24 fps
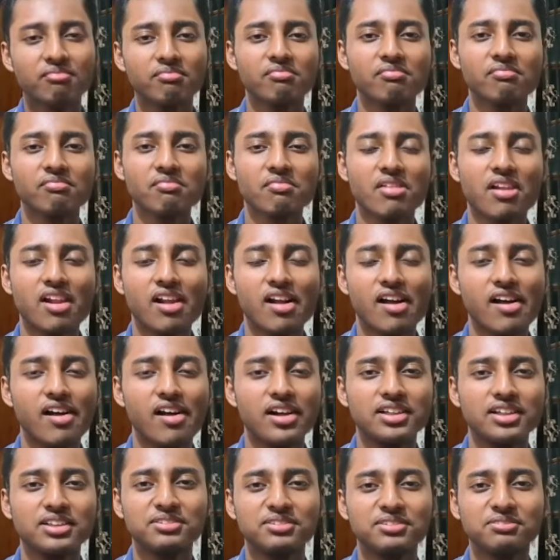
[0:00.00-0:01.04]
yeah,
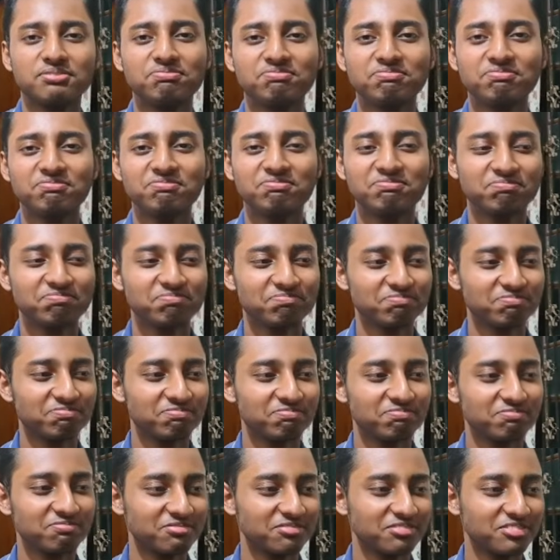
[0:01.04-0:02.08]
let's quickly the
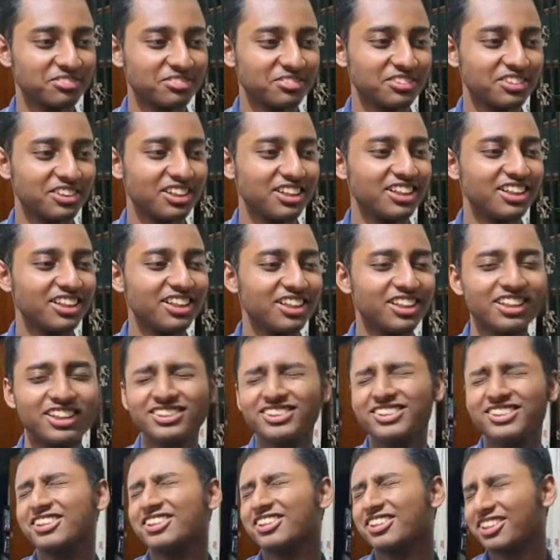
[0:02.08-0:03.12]
meme which is like still
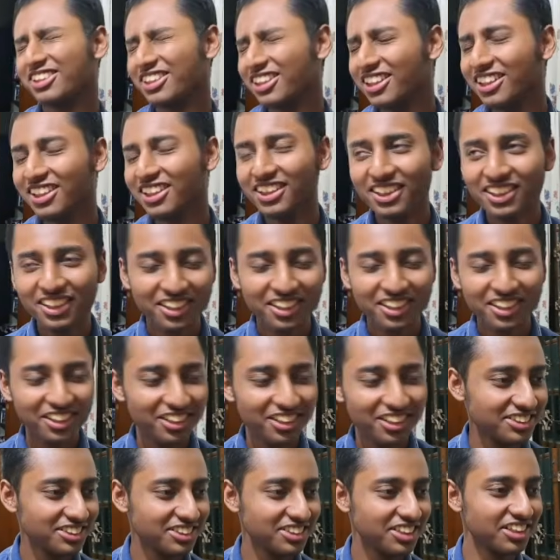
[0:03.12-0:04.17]
relevant till this day.
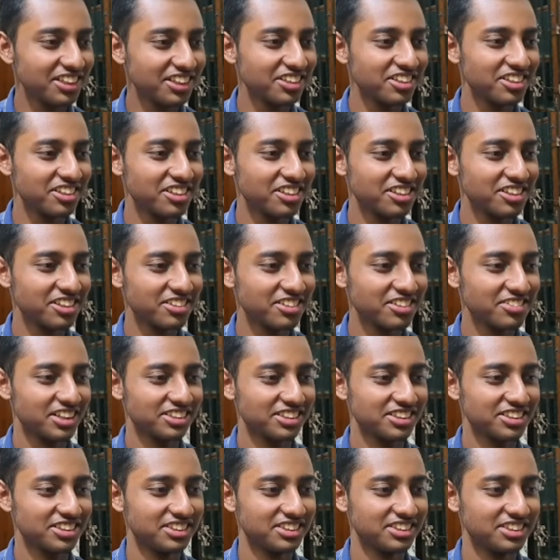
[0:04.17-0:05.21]

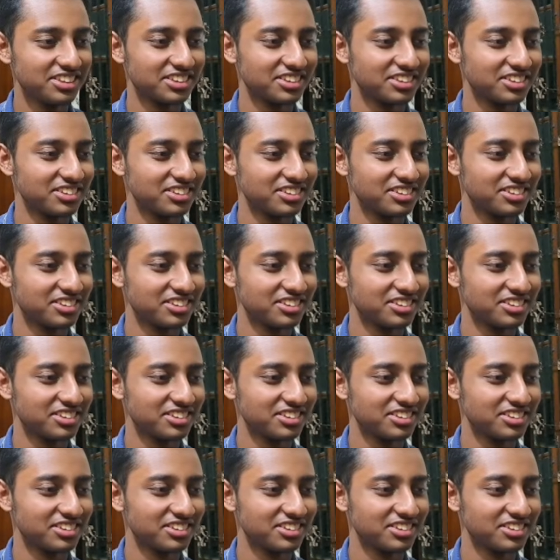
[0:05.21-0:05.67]
So